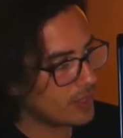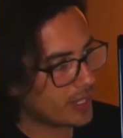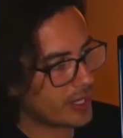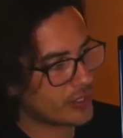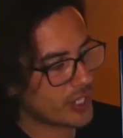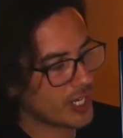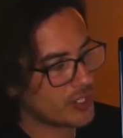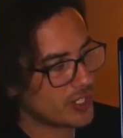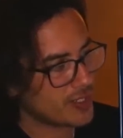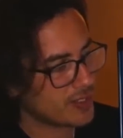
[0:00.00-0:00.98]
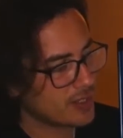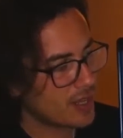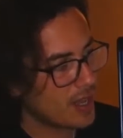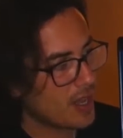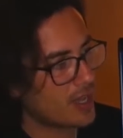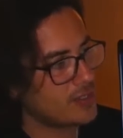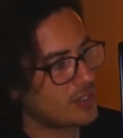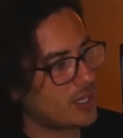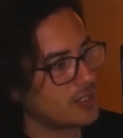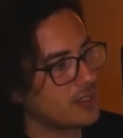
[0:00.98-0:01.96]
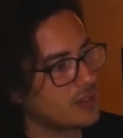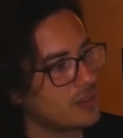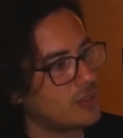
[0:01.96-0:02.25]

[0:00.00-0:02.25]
Here changes and start